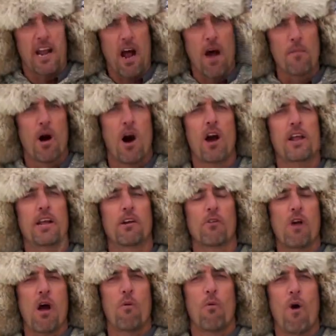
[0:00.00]
and I'm hunting
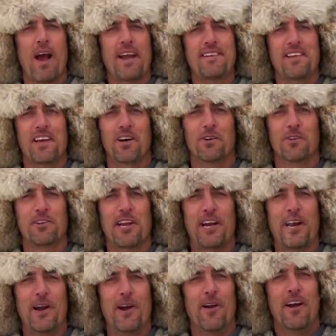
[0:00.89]
around whitetail
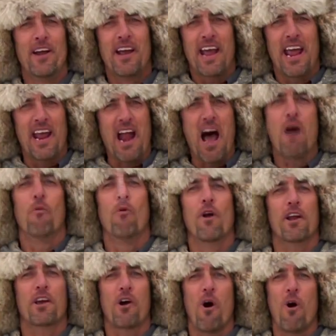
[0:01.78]
deer and I
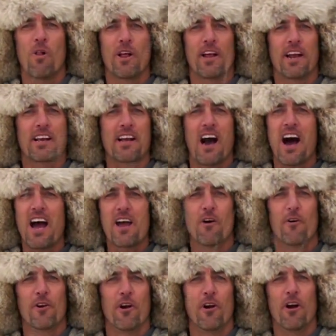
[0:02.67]
want to call in a
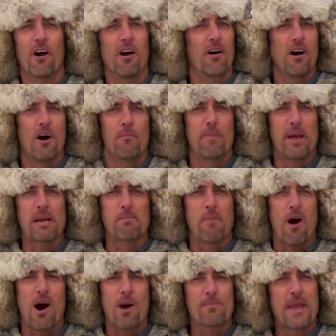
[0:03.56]
coyote or a big
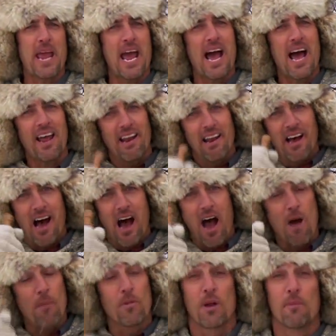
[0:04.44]
bobcat,
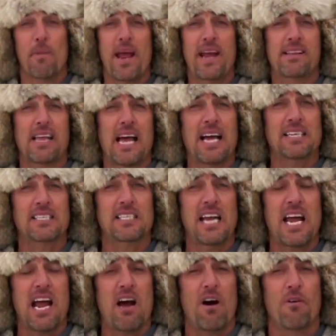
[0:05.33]
I'm going to make that
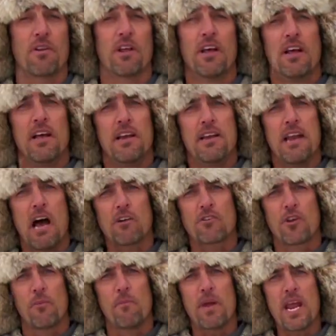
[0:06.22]
sound.
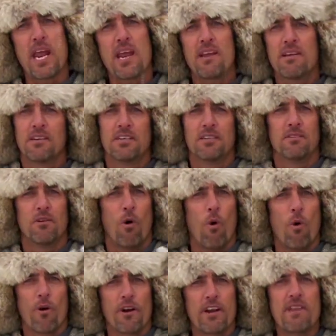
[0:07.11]
Now to me,
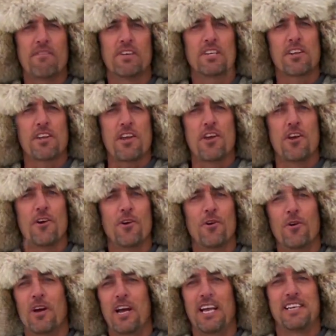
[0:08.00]
or even to
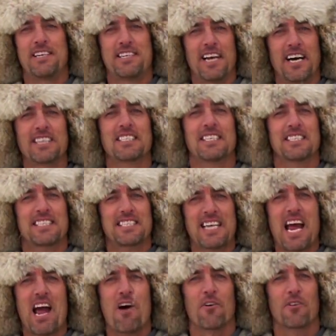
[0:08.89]
you, it doesn't
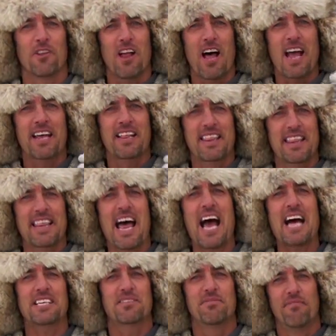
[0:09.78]
sound like
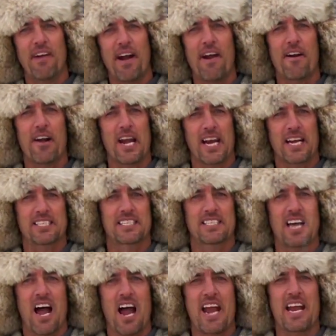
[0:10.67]
that's very
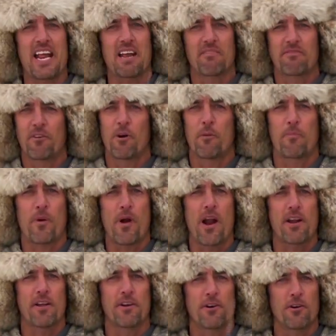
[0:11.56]
exciting for a
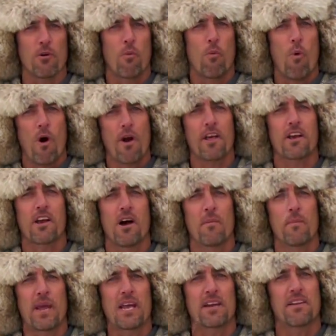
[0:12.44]
predator to want to
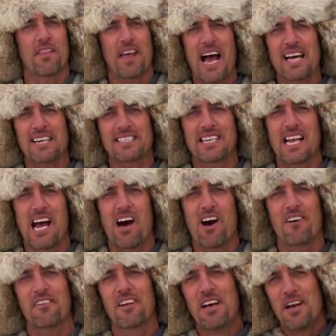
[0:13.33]
come into that
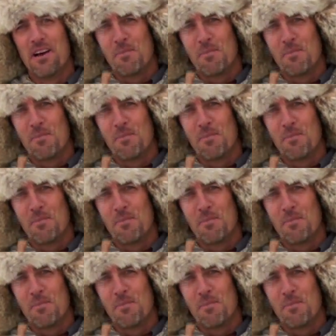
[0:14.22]
sound,